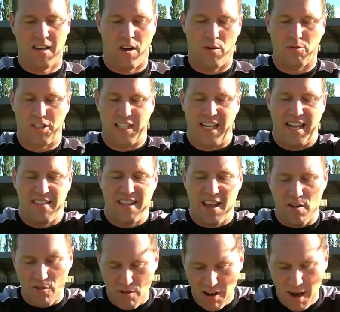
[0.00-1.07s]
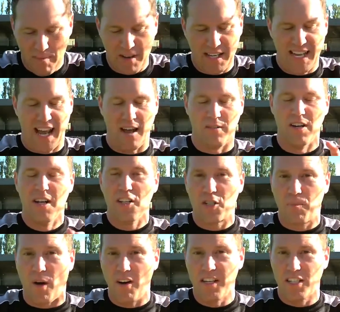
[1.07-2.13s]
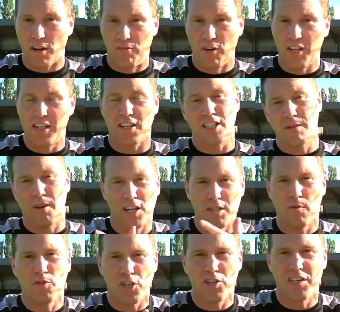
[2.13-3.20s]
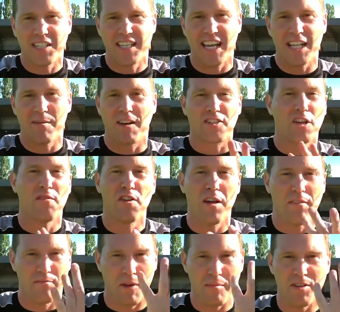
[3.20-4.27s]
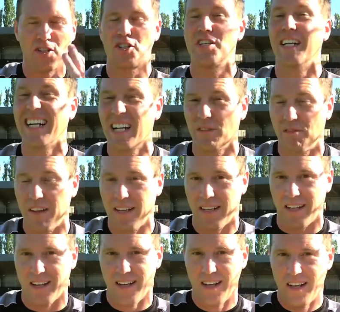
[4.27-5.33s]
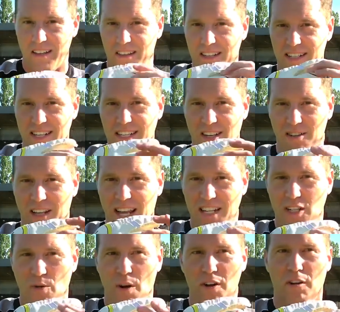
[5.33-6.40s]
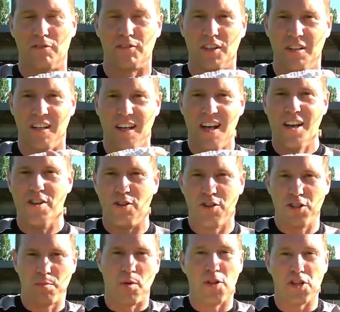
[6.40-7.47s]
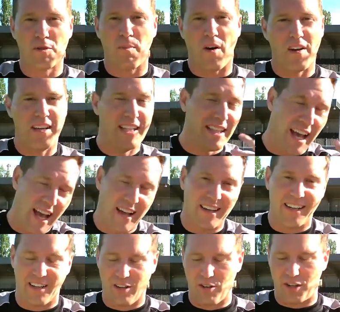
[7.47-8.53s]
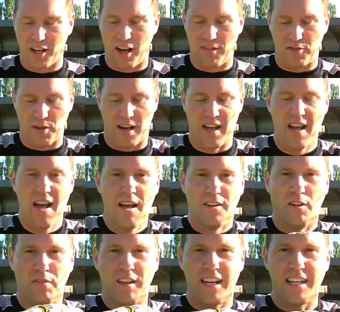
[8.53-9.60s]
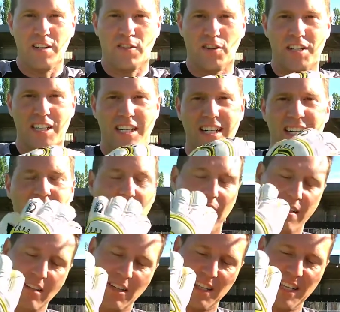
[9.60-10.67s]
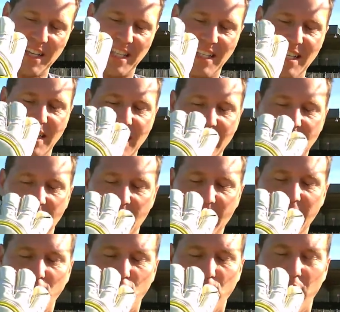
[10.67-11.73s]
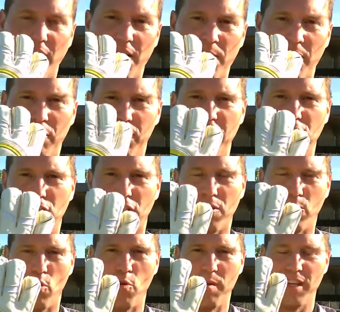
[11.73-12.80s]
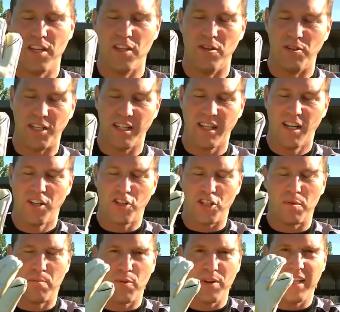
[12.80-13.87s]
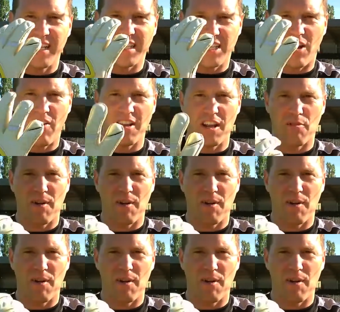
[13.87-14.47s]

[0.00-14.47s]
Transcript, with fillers: holds it down there, wrap it down. Spines are fully customizable, so you can take them out. So if you have maybe just your little finger that dislocates quite often, you can just put the spine in that and it'll look after it. Not forgetting, you've got this little, look at this. This is an extra feature that Warby are using, just to bring it tight